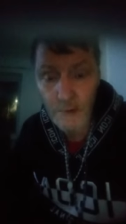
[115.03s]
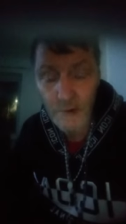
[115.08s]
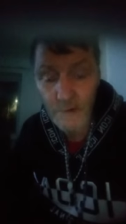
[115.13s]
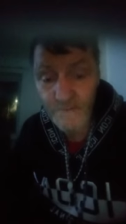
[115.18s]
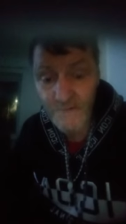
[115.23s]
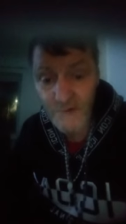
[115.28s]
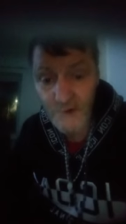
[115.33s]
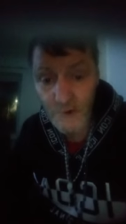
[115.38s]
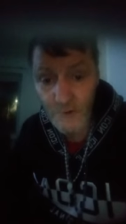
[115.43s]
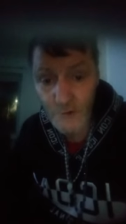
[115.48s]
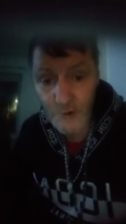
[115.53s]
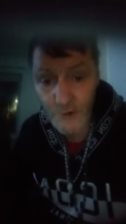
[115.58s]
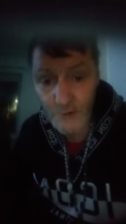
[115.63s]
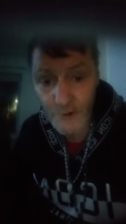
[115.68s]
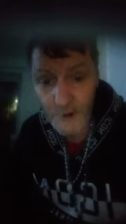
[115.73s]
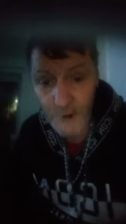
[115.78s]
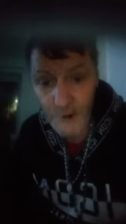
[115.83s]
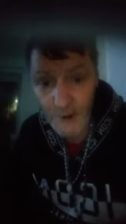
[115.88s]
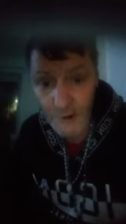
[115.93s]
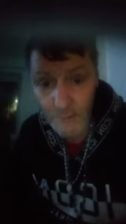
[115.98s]
A few of the
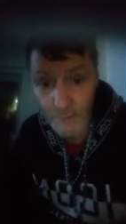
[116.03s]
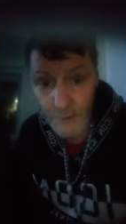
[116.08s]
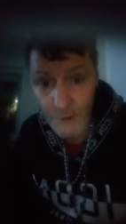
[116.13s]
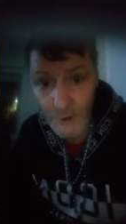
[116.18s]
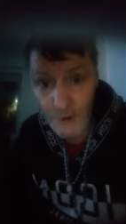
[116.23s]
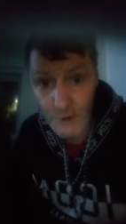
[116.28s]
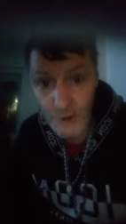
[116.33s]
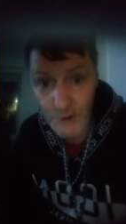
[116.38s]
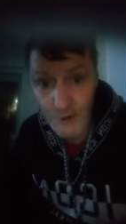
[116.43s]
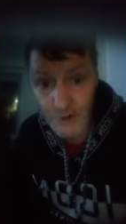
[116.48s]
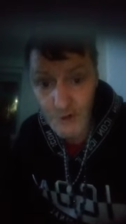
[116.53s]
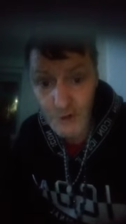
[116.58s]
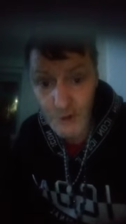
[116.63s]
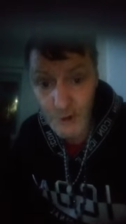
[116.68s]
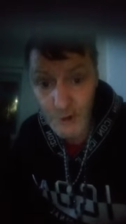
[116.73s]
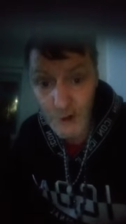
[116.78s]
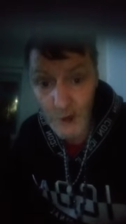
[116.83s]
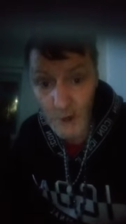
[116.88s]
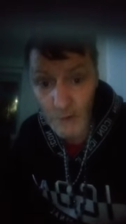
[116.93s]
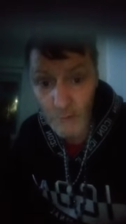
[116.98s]
real boys,
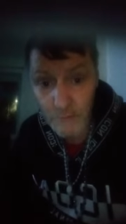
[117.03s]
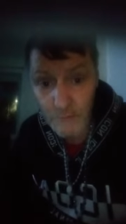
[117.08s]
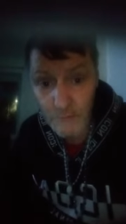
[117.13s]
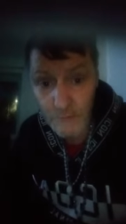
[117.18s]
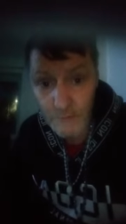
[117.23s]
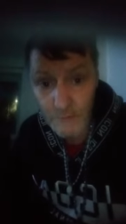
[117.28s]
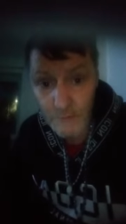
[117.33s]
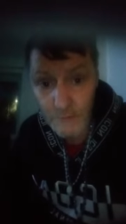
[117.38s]
you know.